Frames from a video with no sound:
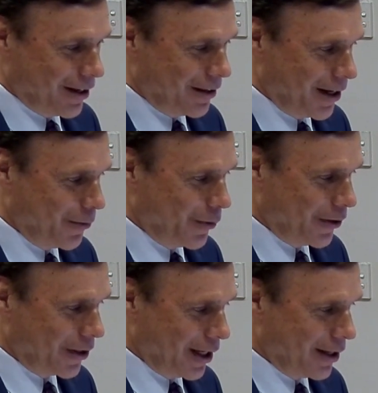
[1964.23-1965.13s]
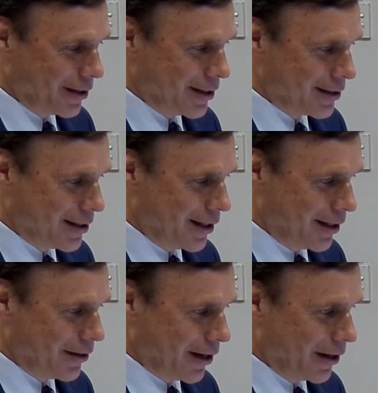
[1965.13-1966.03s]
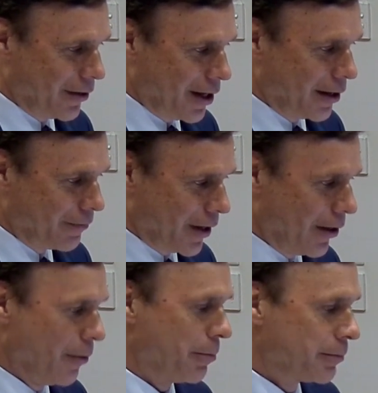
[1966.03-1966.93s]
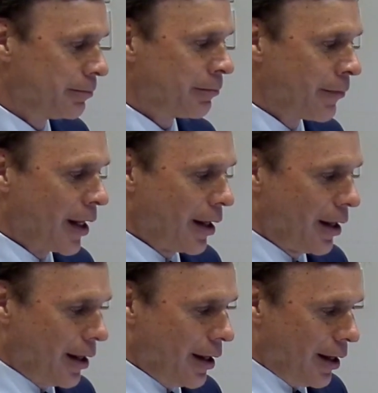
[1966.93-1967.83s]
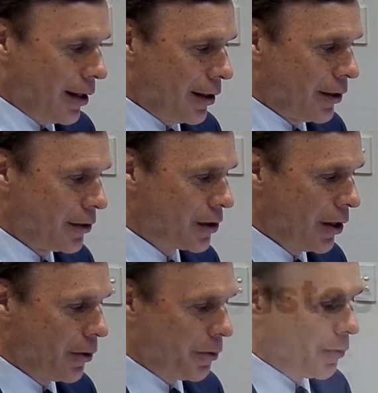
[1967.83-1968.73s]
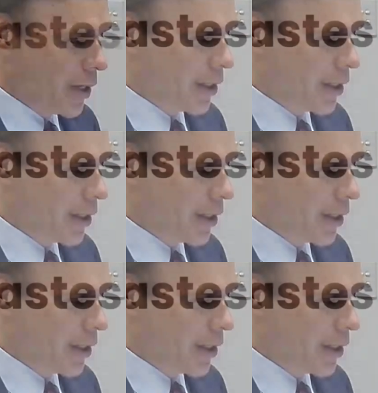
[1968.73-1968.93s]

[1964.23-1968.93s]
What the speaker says: they will get indeed a lot of help. So one